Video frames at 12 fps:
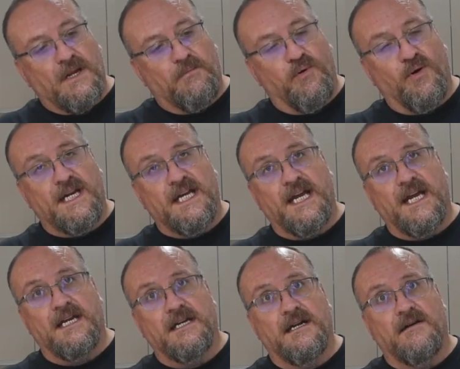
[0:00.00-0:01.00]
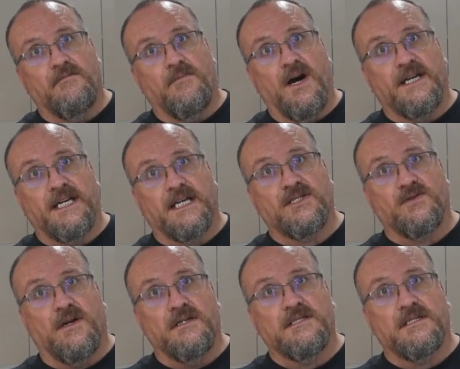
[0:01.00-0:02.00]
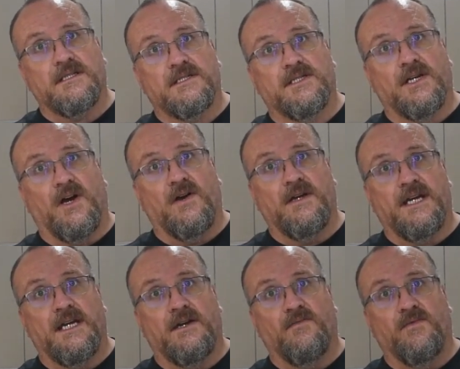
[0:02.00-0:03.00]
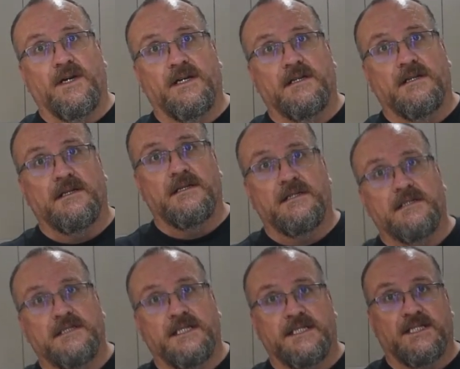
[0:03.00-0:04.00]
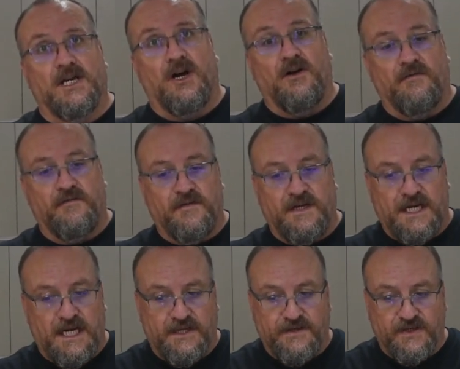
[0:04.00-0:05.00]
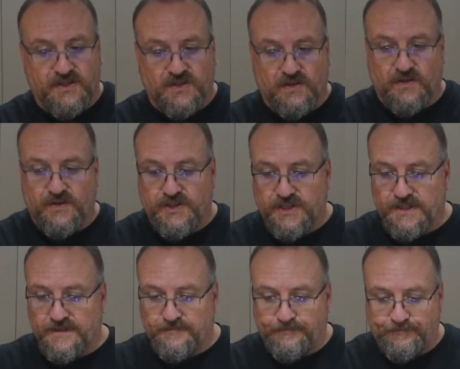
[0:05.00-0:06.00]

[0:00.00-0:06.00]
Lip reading: putting in my dextrose so it will dissolve in the solution.